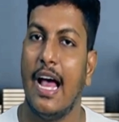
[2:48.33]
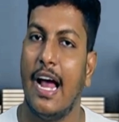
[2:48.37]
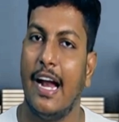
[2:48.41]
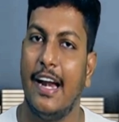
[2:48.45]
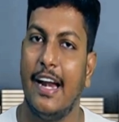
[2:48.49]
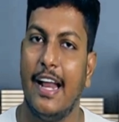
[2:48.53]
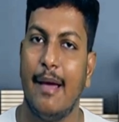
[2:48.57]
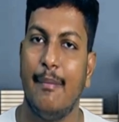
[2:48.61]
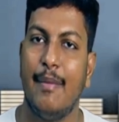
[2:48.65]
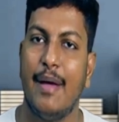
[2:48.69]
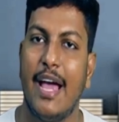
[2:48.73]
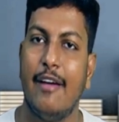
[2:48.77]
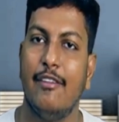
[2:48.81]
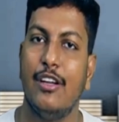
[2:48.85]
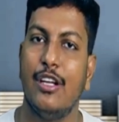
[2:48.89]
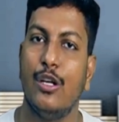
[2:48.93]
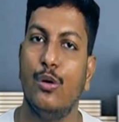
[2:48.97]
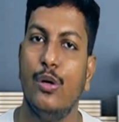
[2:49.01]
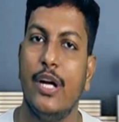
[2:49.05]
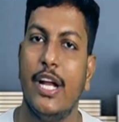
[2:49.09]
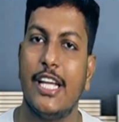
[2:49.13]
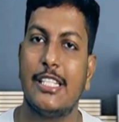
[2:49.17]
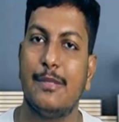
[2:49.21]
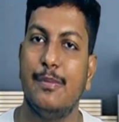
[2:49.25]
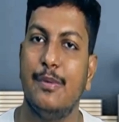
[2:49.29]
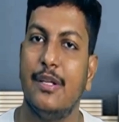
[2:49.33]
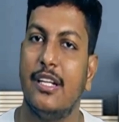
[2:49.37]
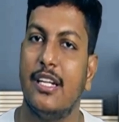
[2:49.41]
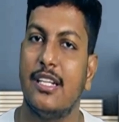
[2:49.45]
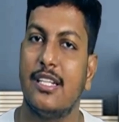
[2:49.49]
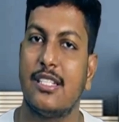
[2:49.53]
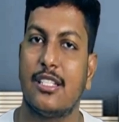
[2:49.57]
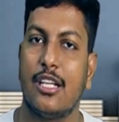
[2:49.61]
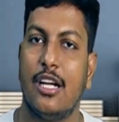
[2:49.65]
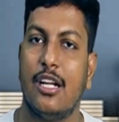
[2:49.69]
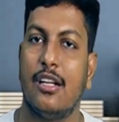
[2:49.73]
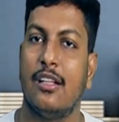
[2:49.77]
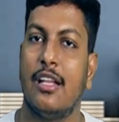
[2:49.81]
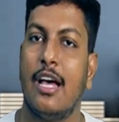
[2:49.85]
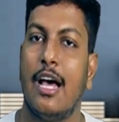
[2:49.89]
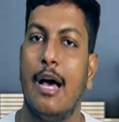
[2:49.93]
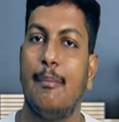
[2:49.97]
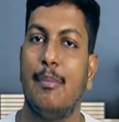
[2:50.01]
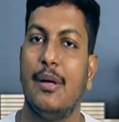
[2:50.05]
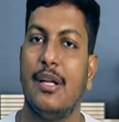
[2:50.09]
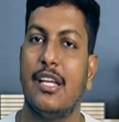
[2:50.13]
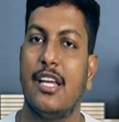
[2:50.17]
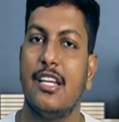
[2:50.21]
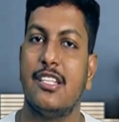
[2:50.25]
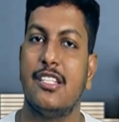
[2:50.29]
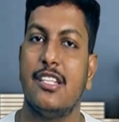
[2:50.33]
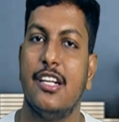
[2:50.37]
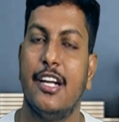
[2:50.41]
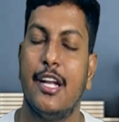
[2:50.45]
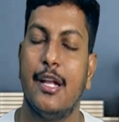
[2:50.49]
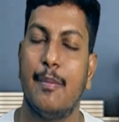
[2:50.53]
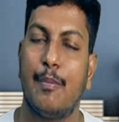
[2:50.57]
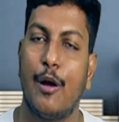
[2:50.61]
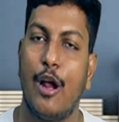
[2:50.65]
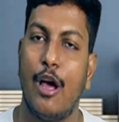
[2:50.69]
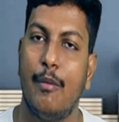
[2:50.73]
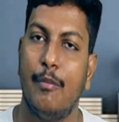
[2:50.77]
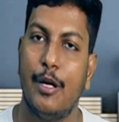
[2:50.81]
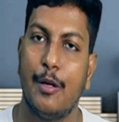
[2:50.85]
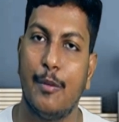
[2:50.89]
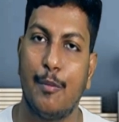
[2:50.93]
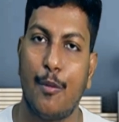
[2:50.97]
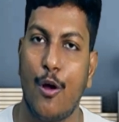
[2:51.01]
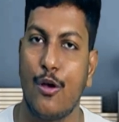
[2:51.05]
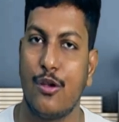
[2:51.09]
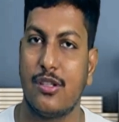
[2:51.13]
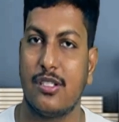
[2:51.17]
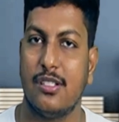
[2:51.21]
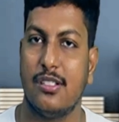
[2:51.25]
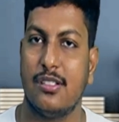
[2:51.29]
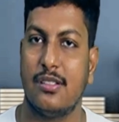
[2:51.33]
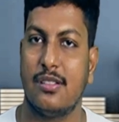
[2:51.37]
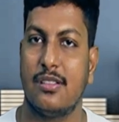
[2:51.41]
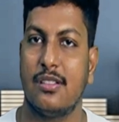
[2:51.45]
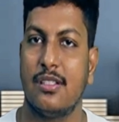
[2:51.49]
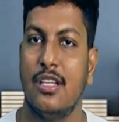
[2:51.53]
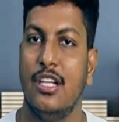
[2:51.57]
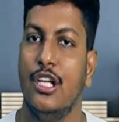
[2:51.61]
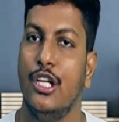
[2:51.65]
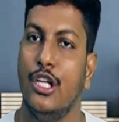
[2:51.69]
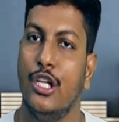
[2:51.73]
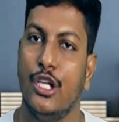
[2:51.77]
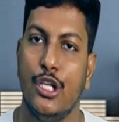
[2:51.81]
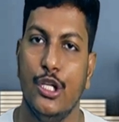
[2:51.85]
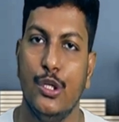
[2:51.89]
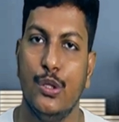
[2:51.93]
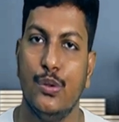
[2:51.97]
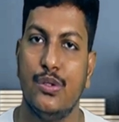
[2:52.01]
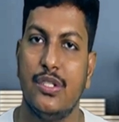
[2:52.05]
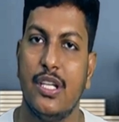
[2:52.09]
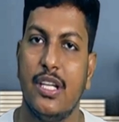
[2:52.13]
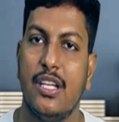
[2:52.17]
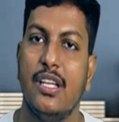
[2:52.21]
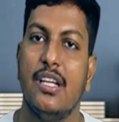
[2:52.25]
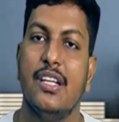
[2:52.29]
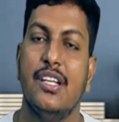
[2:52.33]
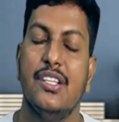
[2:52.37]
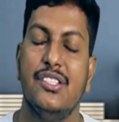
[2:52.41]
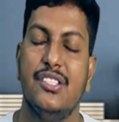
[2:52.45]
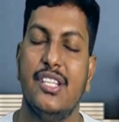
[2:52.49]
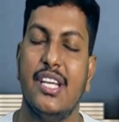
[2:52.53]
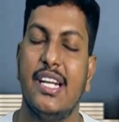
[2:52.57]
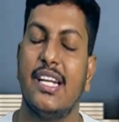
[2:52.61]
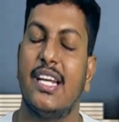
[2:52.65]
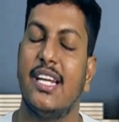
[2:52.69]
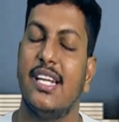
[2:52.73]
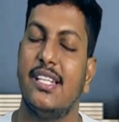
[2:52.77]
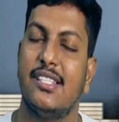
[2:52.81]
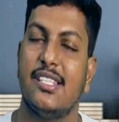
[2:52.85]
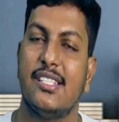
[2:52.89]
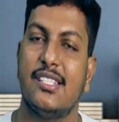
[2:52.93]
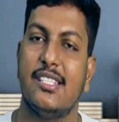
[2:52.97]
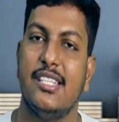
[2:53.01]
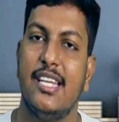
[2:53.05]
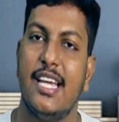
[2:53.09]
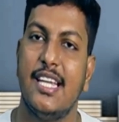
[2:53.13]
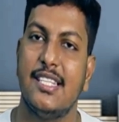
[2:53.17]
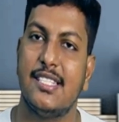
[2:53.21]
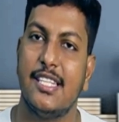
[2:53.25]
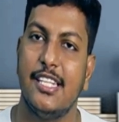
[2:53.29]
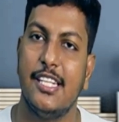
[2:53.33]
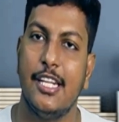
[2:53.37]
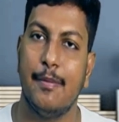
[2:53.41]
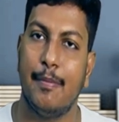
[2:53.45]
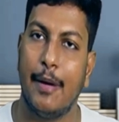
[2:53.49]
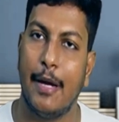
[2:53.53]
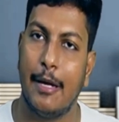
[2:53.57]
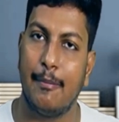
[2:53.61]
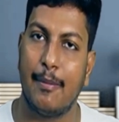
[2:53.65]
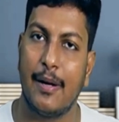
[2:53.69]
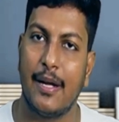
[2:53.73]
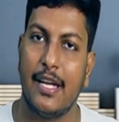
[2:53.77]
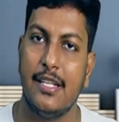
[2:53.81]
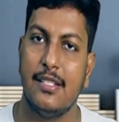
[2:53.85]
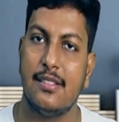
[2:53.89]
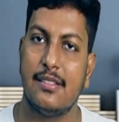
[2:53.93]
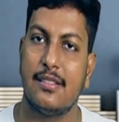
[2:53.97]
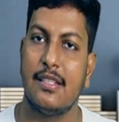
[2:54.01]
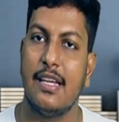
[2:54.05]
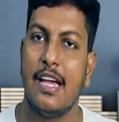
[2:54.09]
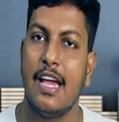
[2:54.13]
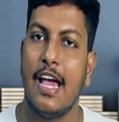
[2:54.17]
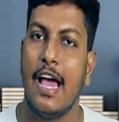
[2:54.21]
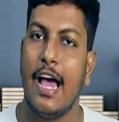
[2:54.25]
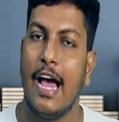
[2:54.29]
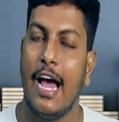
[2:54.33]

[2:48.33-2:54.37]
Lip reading: And I'm having good experience on the application deployment process using Jenkins CI/CD pipelines.